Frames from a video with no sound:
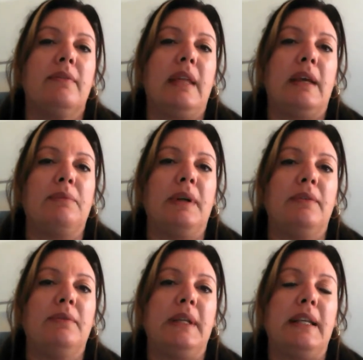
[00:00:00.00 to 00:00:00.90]
that
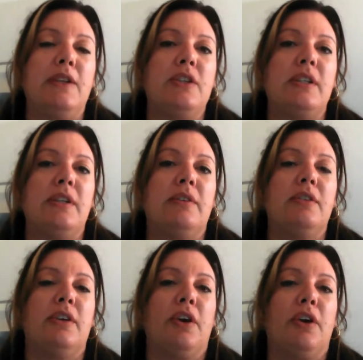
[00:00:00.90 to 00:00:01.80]
we need to
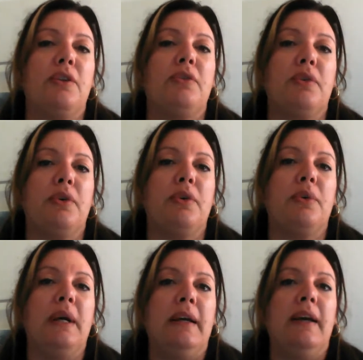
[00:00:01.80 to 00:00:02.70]
go
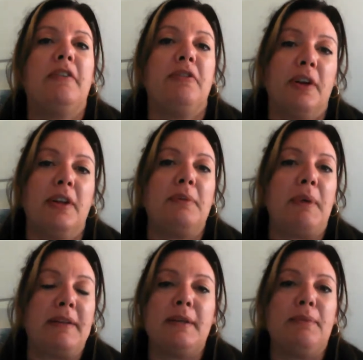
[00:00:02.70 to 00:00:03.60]
through and follow the
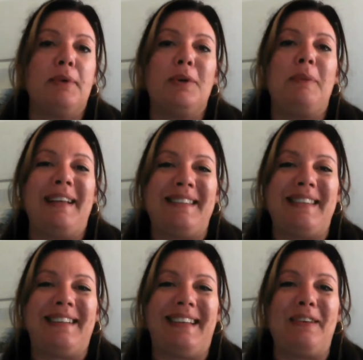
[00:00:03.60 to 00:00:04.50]
bouncing ball
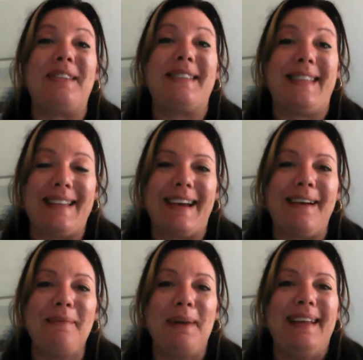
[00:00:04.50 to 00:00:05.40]
basically of
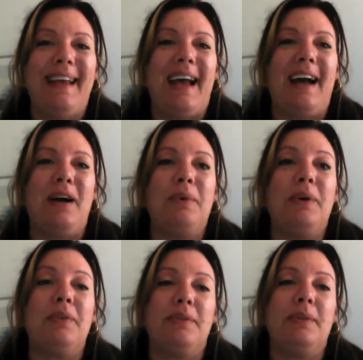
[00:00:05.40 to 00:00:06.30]
setup.
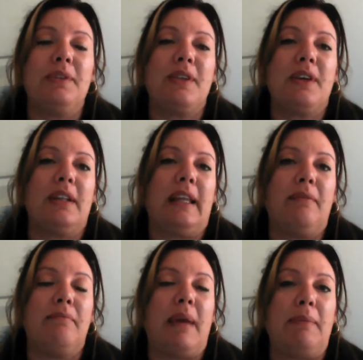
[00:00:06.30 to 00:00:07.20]
We'll
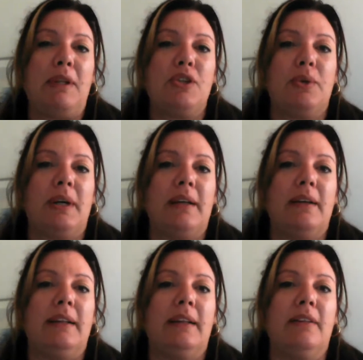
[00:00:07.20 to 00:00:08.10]
certainly maybe do
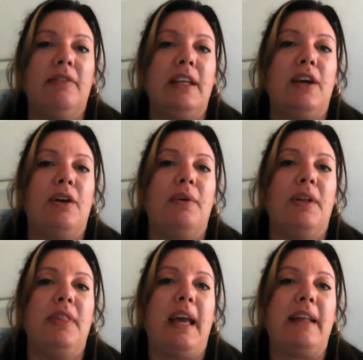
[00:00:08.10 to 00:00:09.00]
a little video
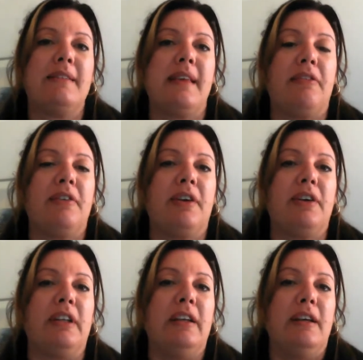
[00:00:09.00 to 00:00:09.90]
on that,
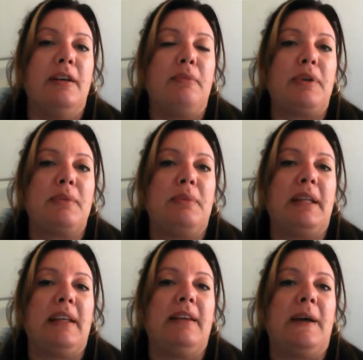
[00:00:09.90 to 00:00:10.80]
Saffron,
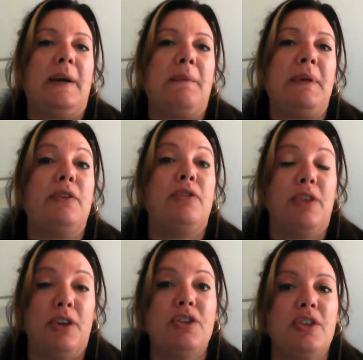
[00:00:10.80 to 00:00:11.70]
possibly in the
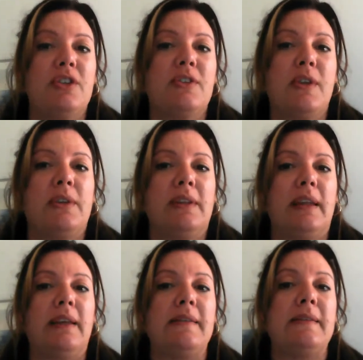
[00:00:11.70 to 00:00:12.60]
future, just so that
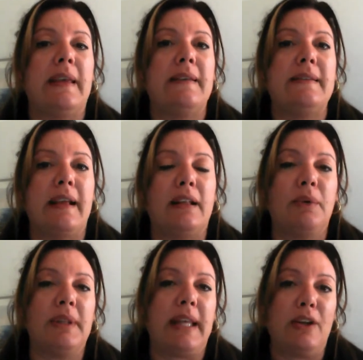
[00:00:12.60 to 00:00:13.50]
they can see exactly
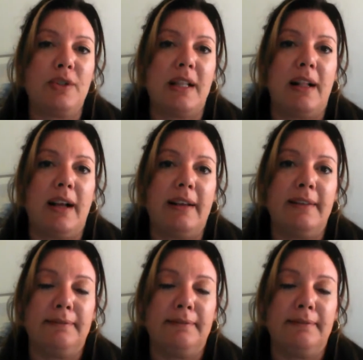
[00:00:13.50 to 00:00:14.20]
what that looks like.